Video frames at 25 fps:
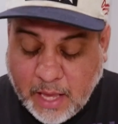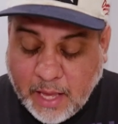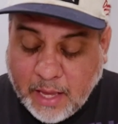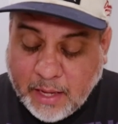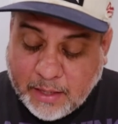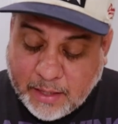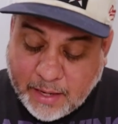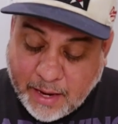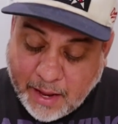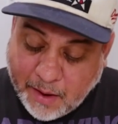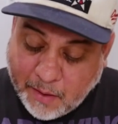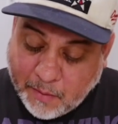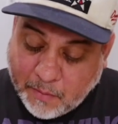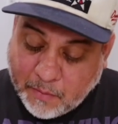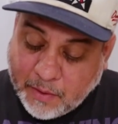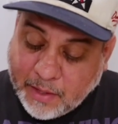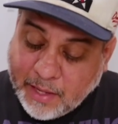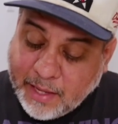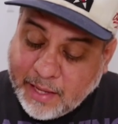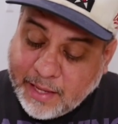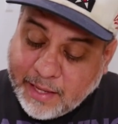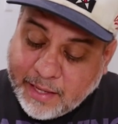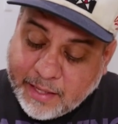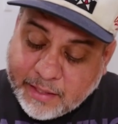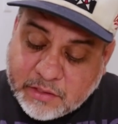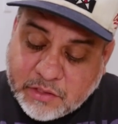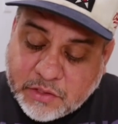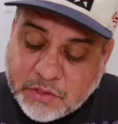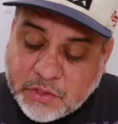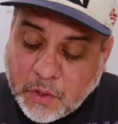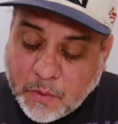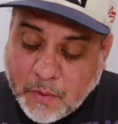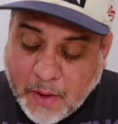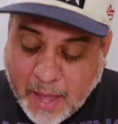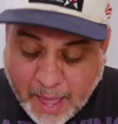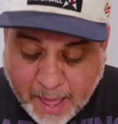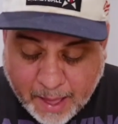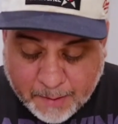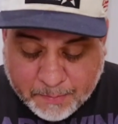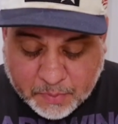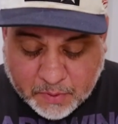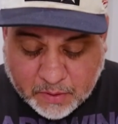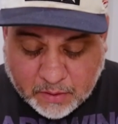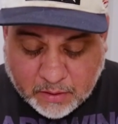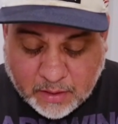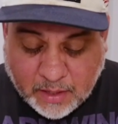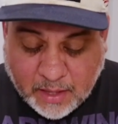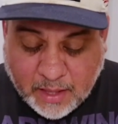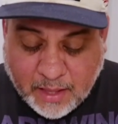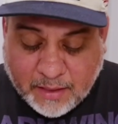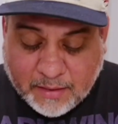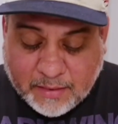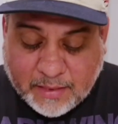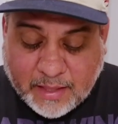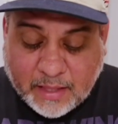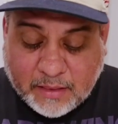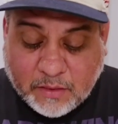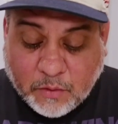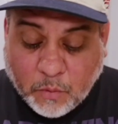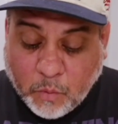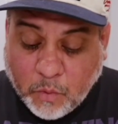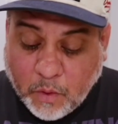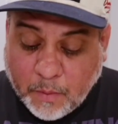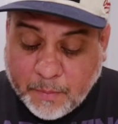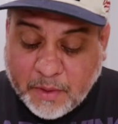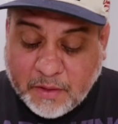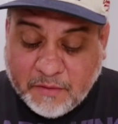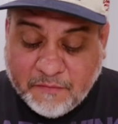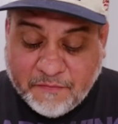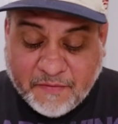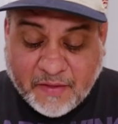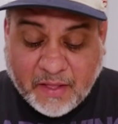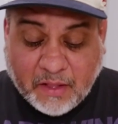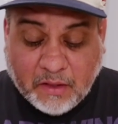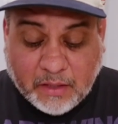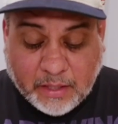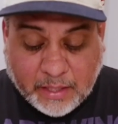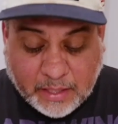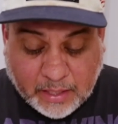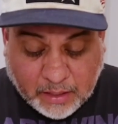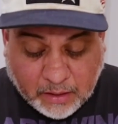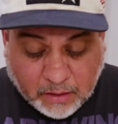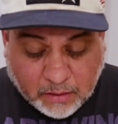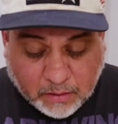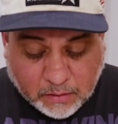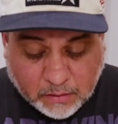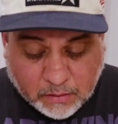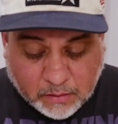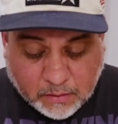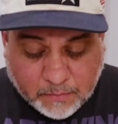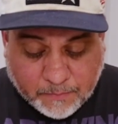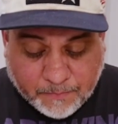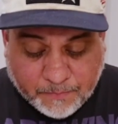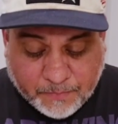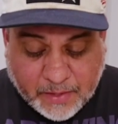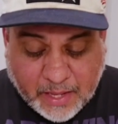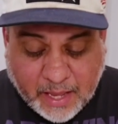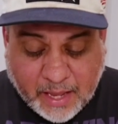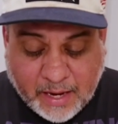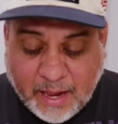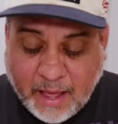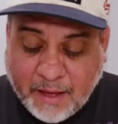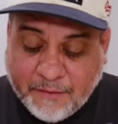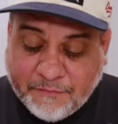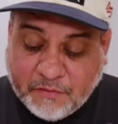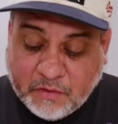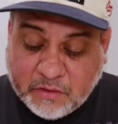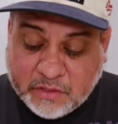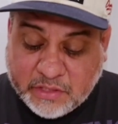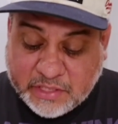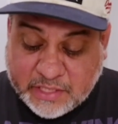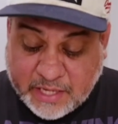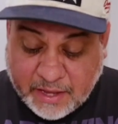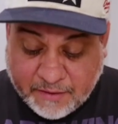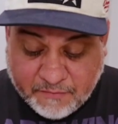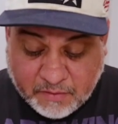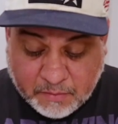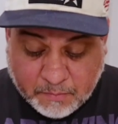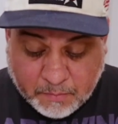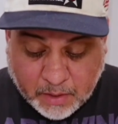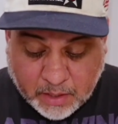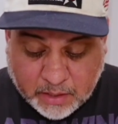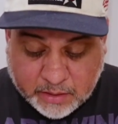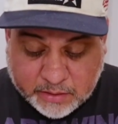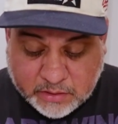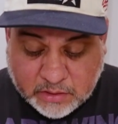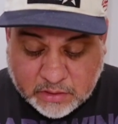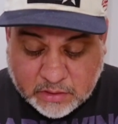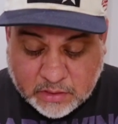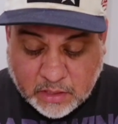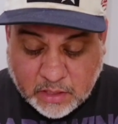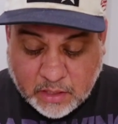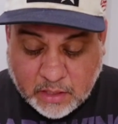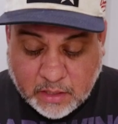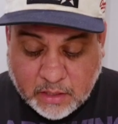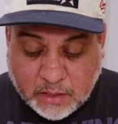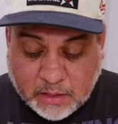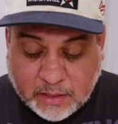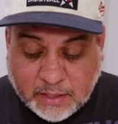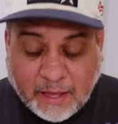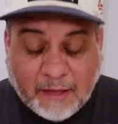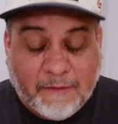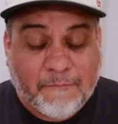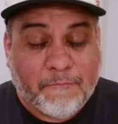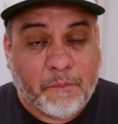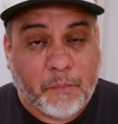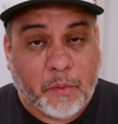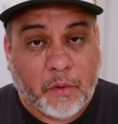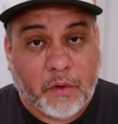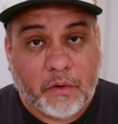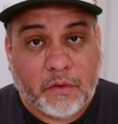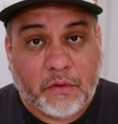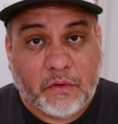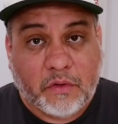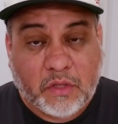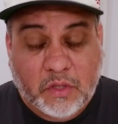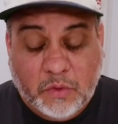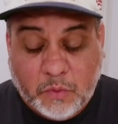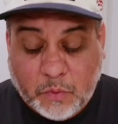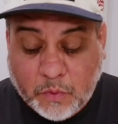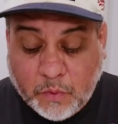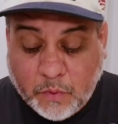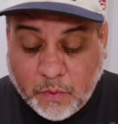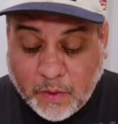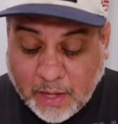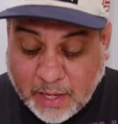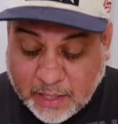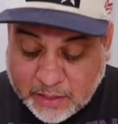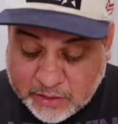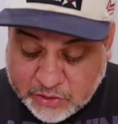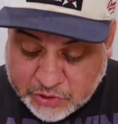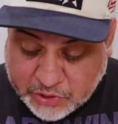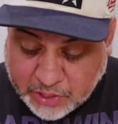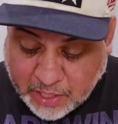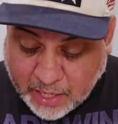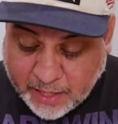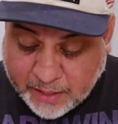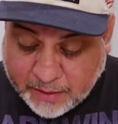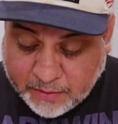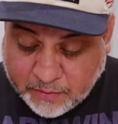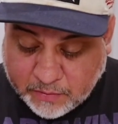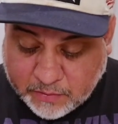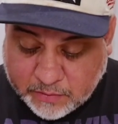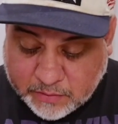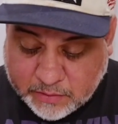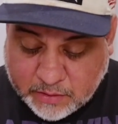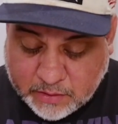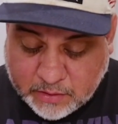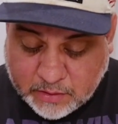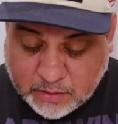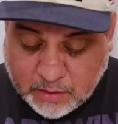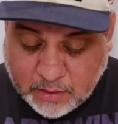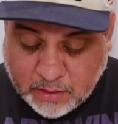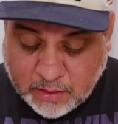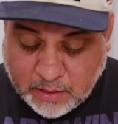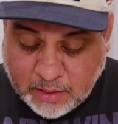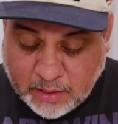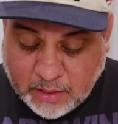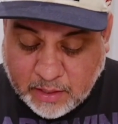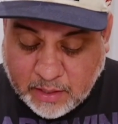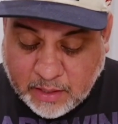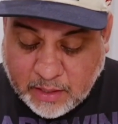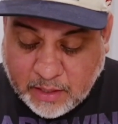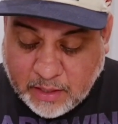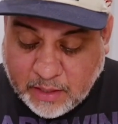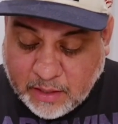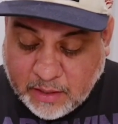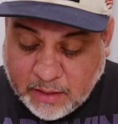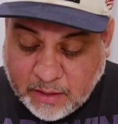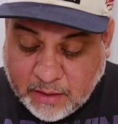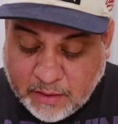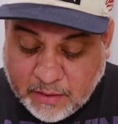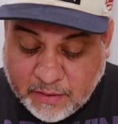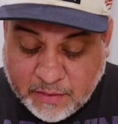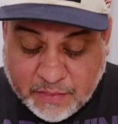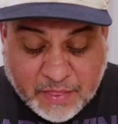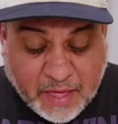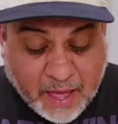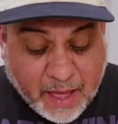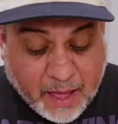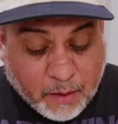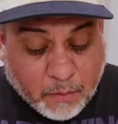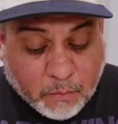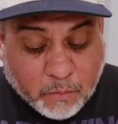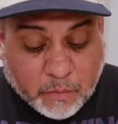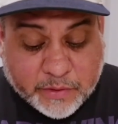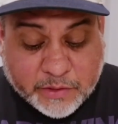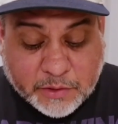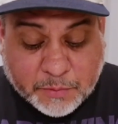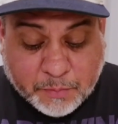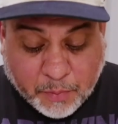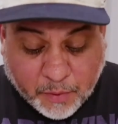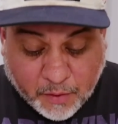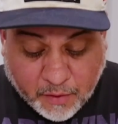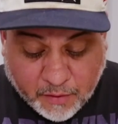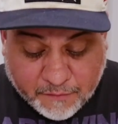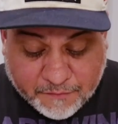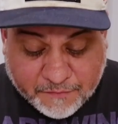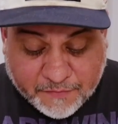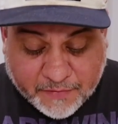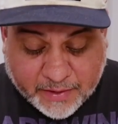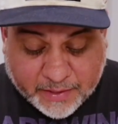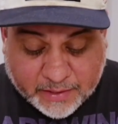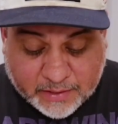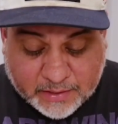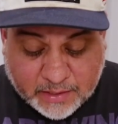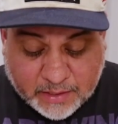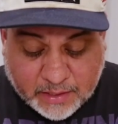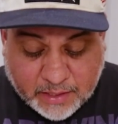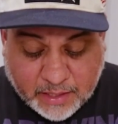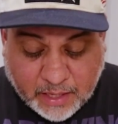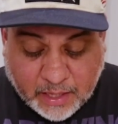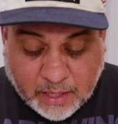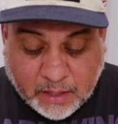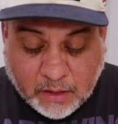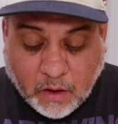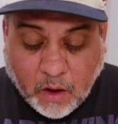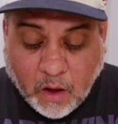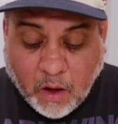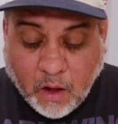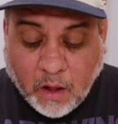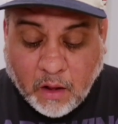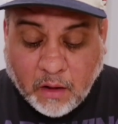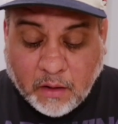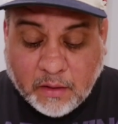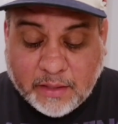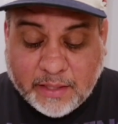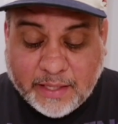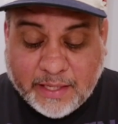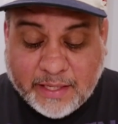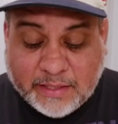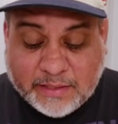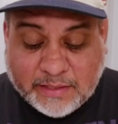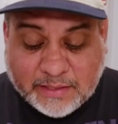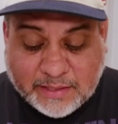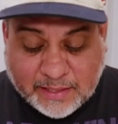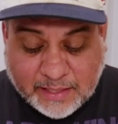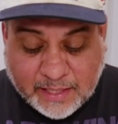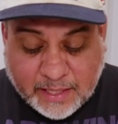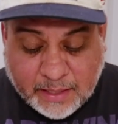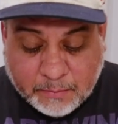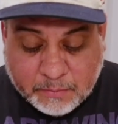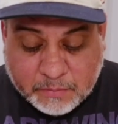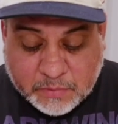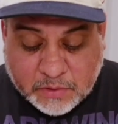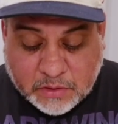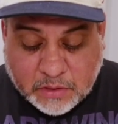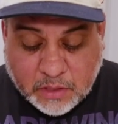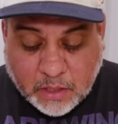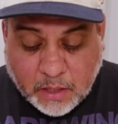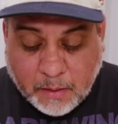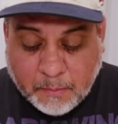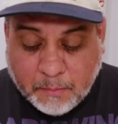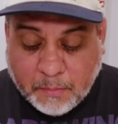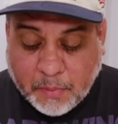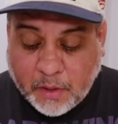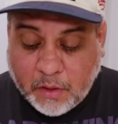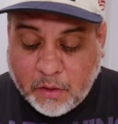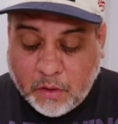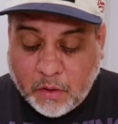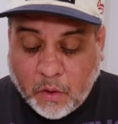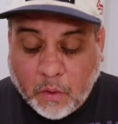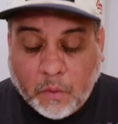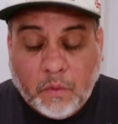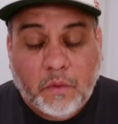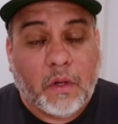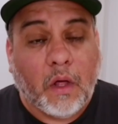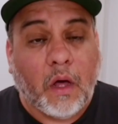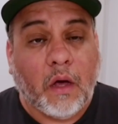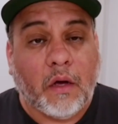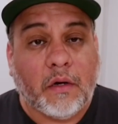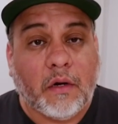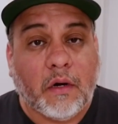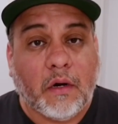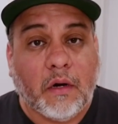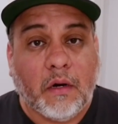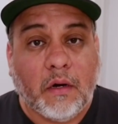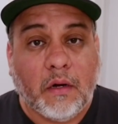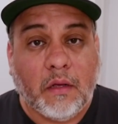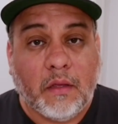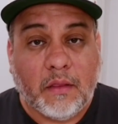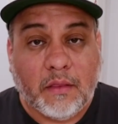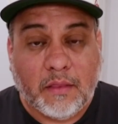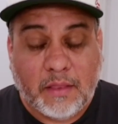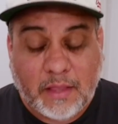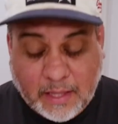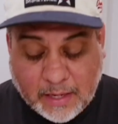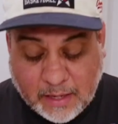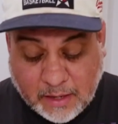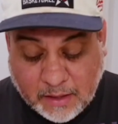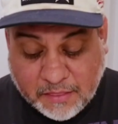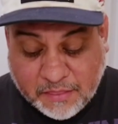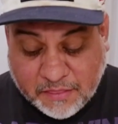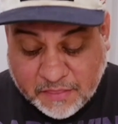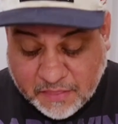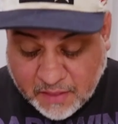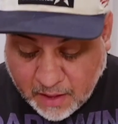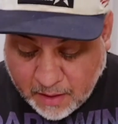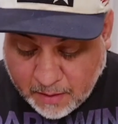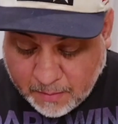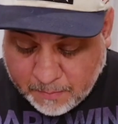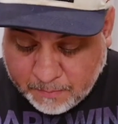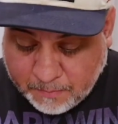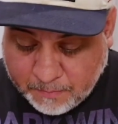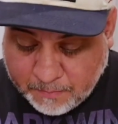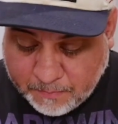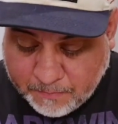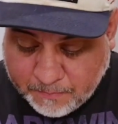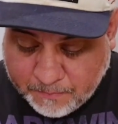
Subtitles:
Now, it so happened that the woman fell ill, and after 7 months gave birth to a child. That was perfect in all its limbs, but no longer than a thumb.